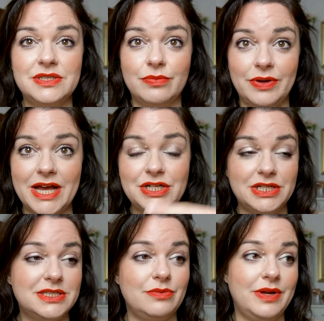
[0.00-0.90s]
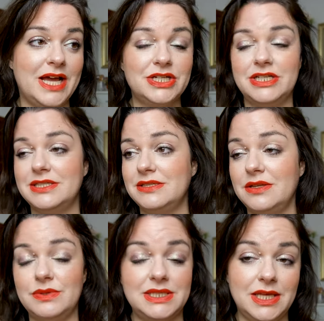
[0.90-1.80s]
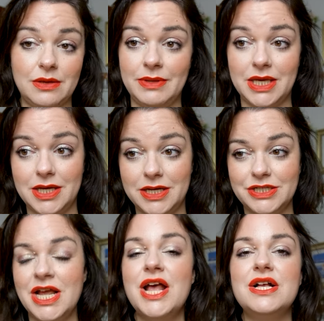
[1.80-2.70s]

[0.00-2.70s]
of reactions and reactions and I was like oh my gosh